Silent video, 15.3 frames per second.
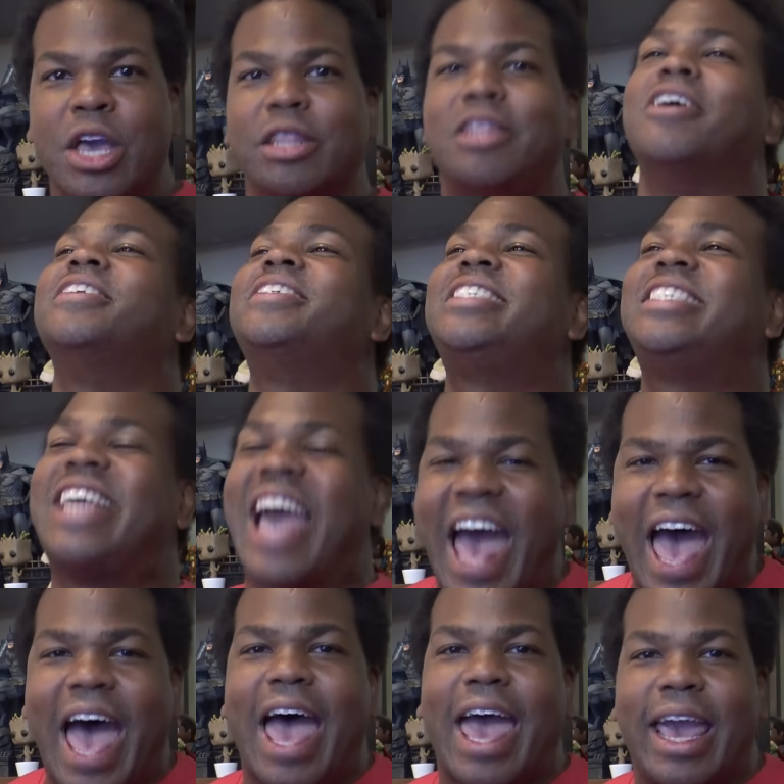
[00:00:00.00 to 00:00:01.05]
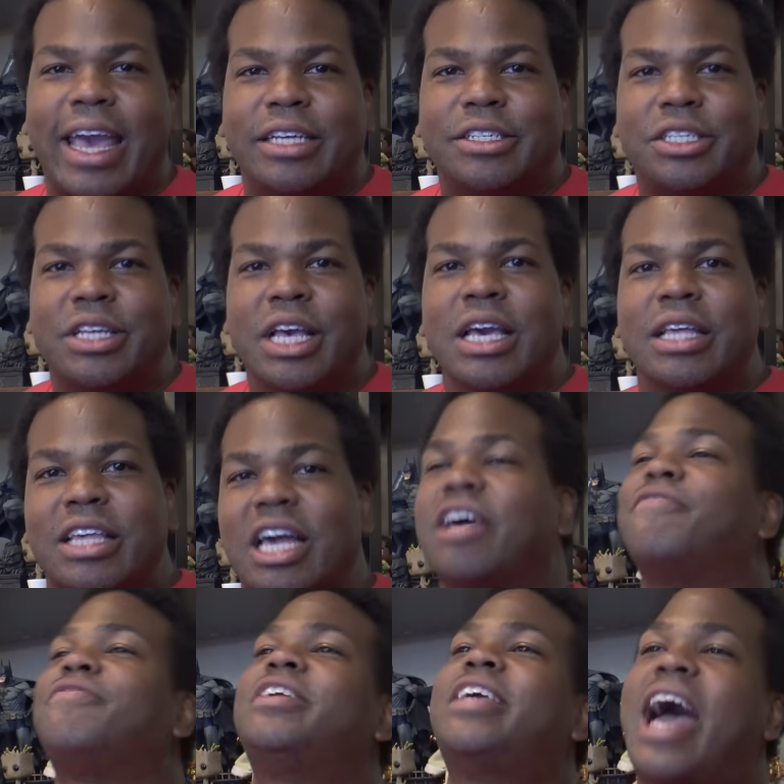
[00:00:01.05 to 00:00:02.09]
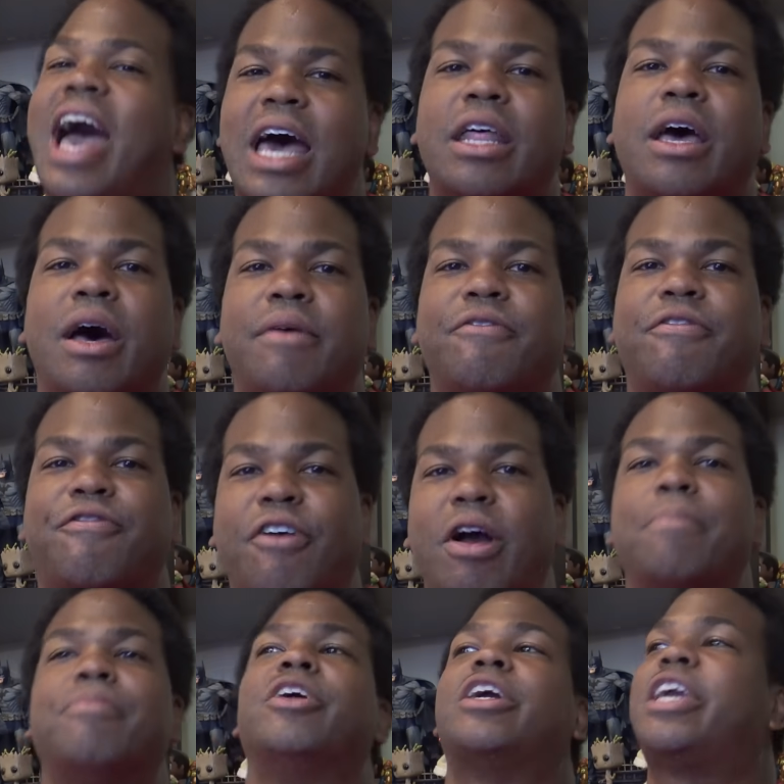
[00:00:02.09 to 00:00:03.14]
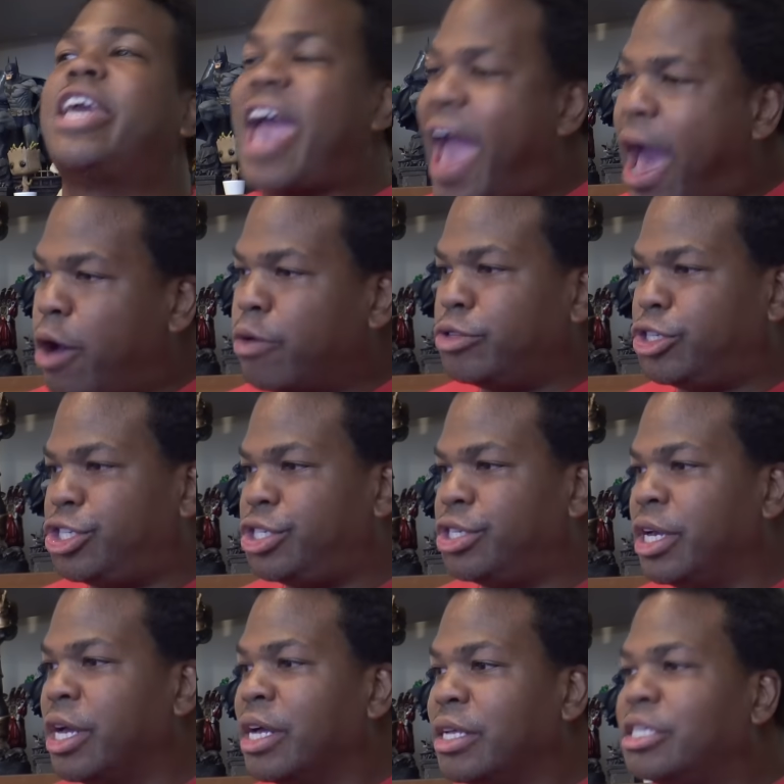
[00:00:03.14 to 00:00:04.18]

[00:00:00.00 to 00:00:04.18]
There's guys that have got up from the couch